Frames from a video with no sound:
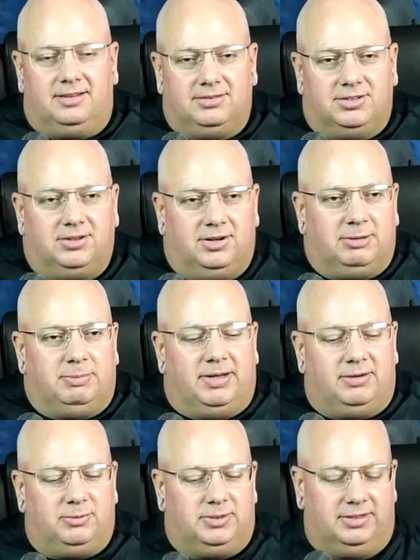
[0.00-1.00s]
love to talk
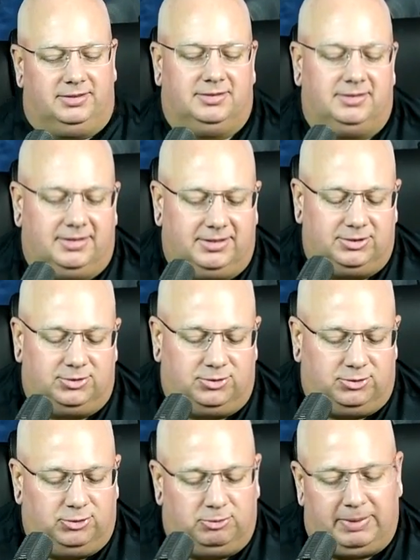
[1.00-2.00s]
about when it
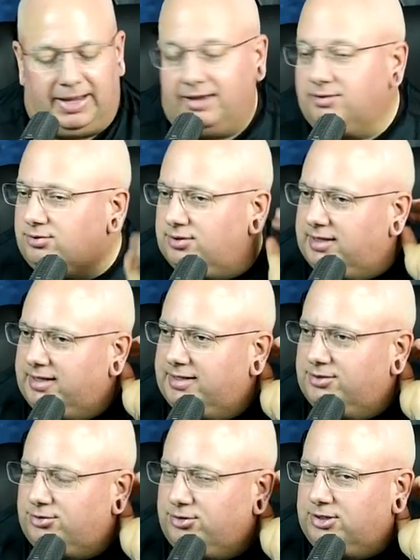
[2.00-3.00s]
concerns math, and
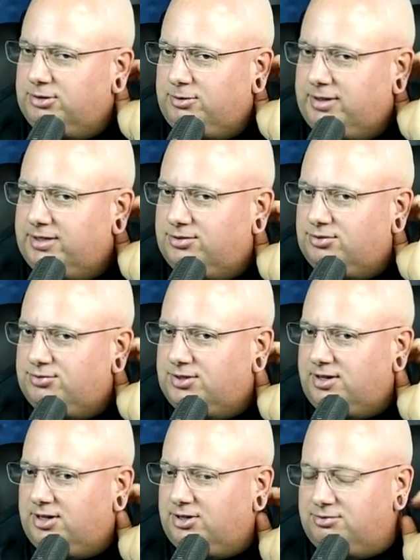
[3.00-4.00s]
it certainly relates to
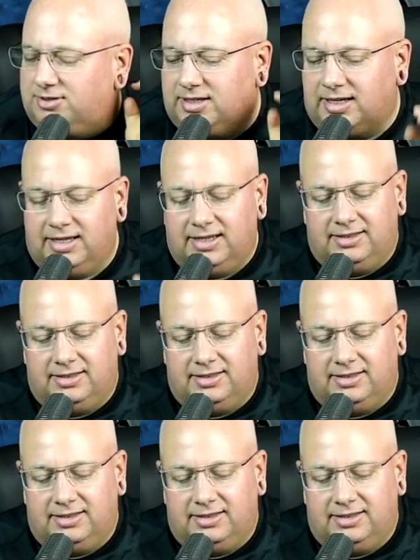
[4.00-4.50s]
photography.